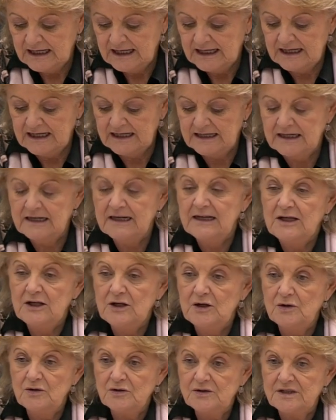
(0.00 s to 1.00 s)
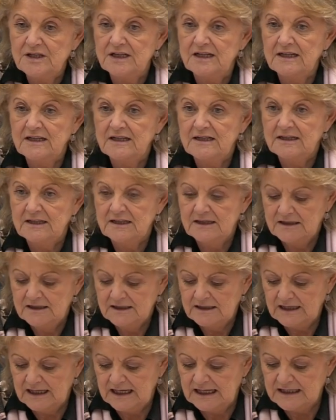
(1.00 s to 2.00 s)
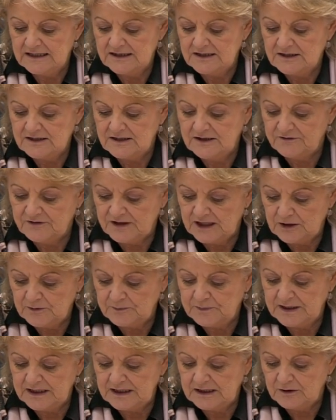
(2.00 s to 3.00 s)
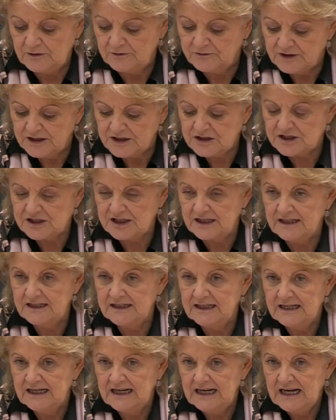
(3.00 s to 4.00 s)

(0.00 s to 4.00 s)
in using and developing innovation